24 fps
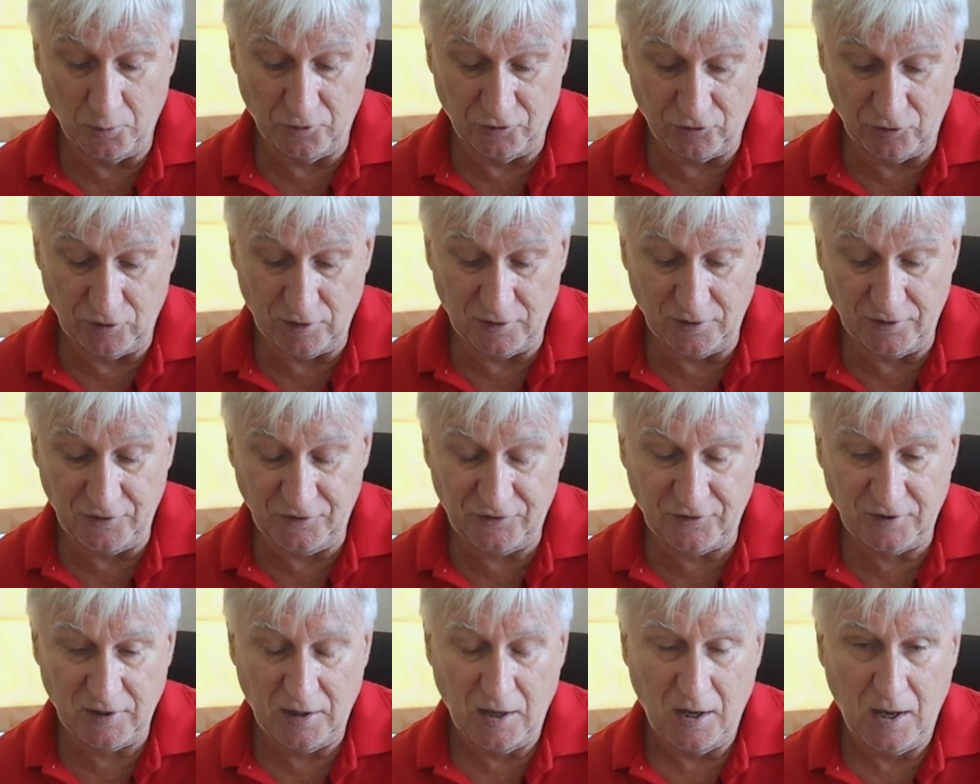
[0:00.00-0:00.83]
was
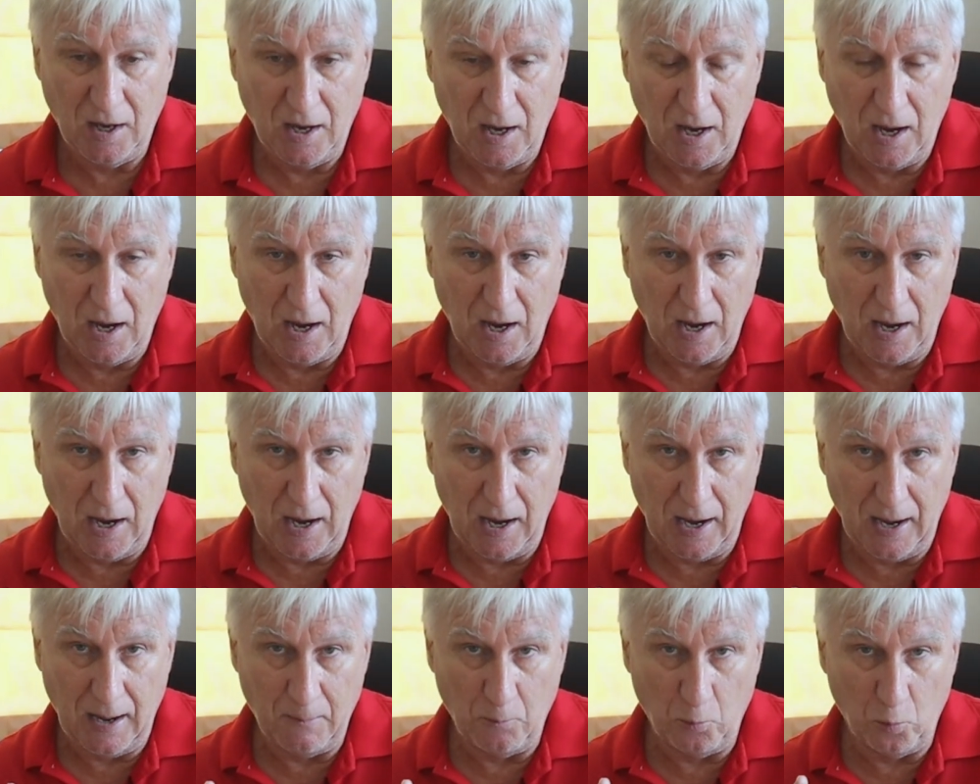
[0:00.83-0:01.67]
released.
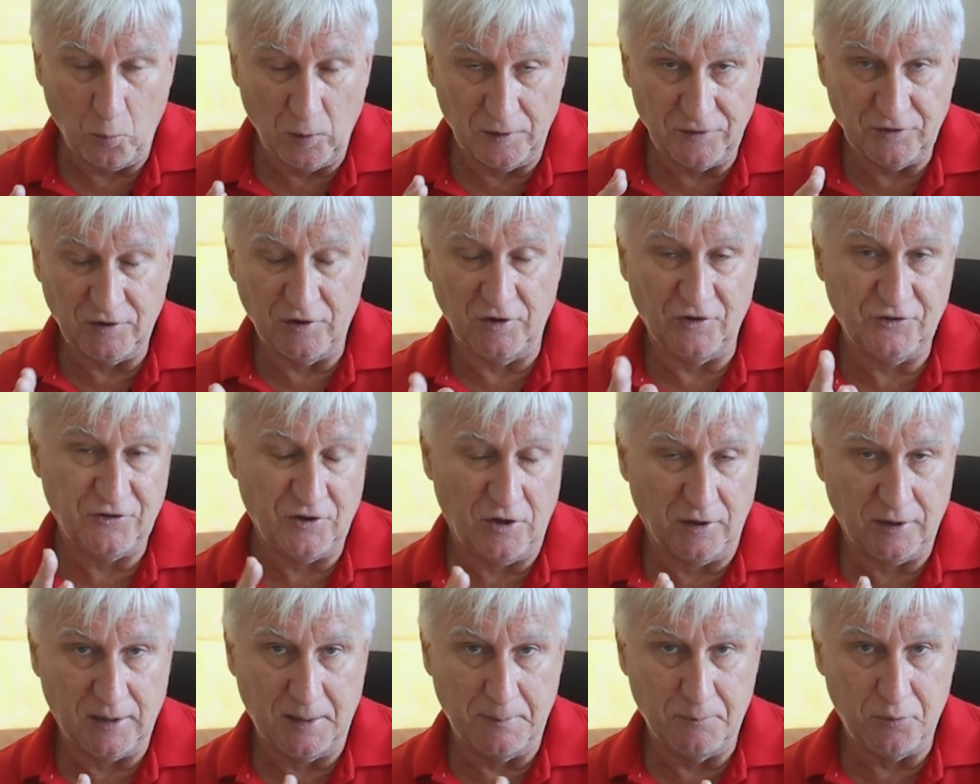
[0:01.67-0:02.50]
And when did I
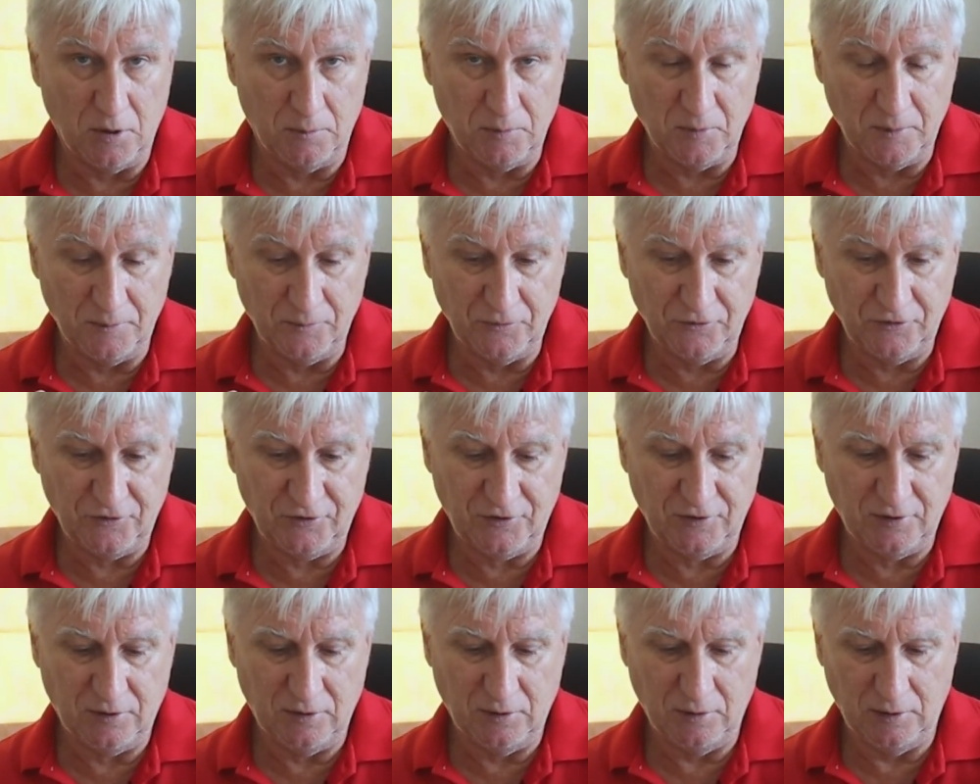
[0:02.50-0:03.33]
start getting problems?